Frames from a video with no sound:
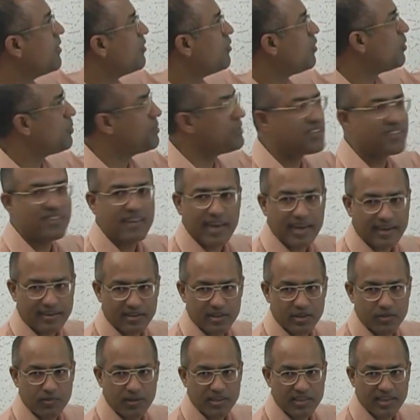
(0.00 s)
will be
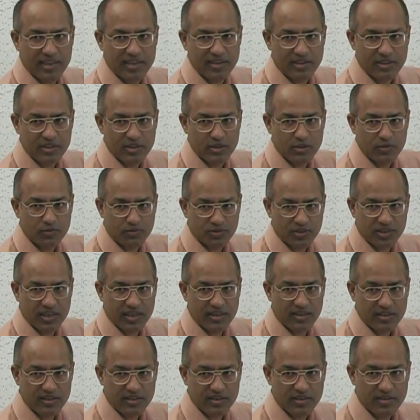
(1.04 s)
selected by the antigen, free
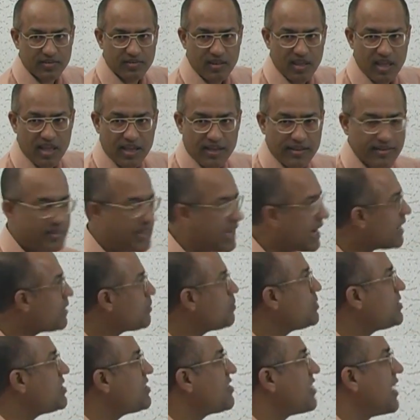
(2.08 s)
antigen. That
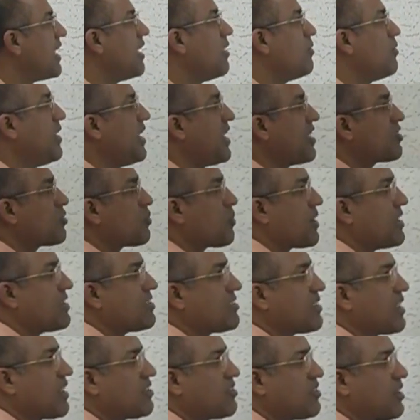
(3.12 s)
B cell will express
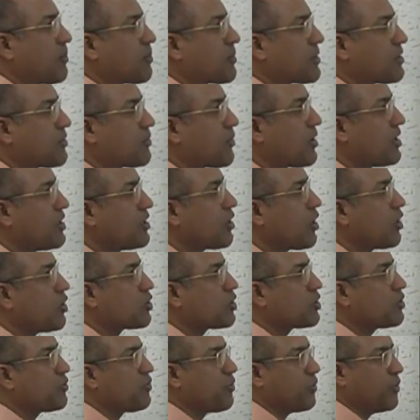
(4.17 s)
the receptors for
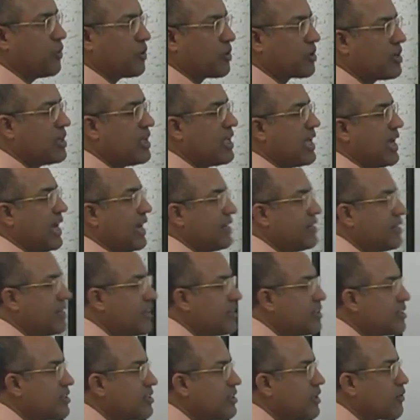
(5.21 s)
interleukin four, and
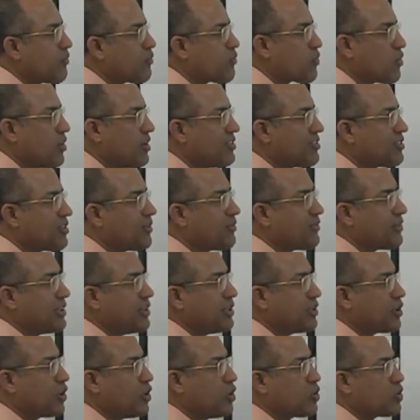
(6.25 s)
under the influence of
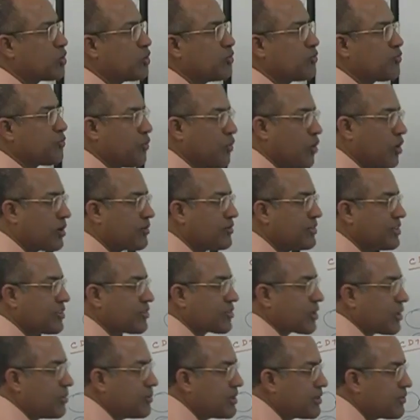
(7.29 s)
interleukin four, which is
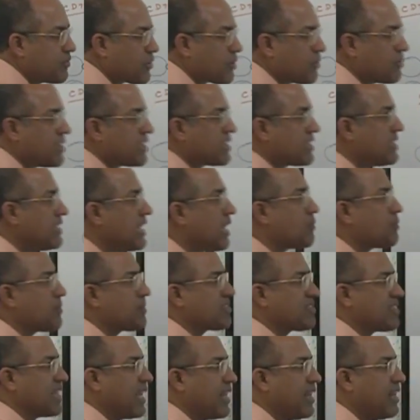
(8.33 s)
coming from the T helper
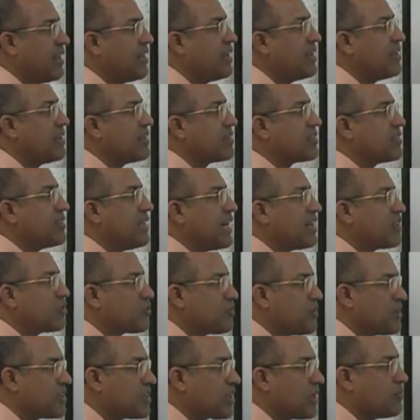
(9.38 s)
cell, that
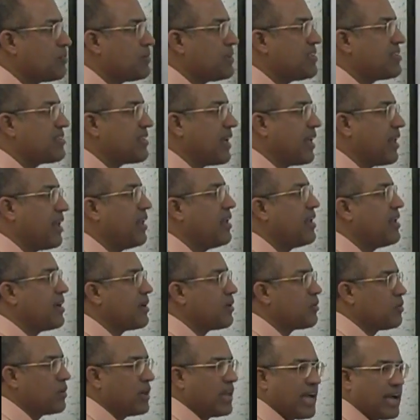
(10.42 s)
special B cell
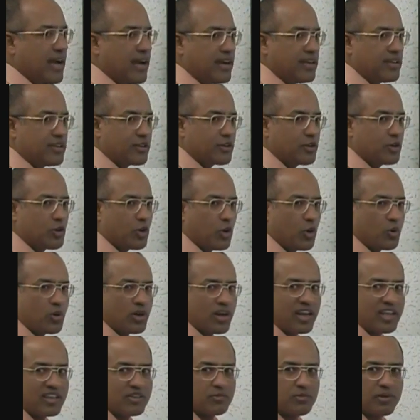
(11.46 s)
will undergo
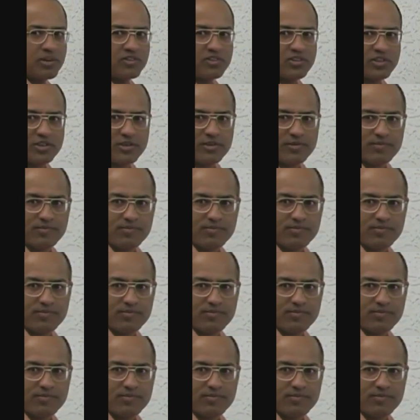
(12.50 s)
clonal expansion.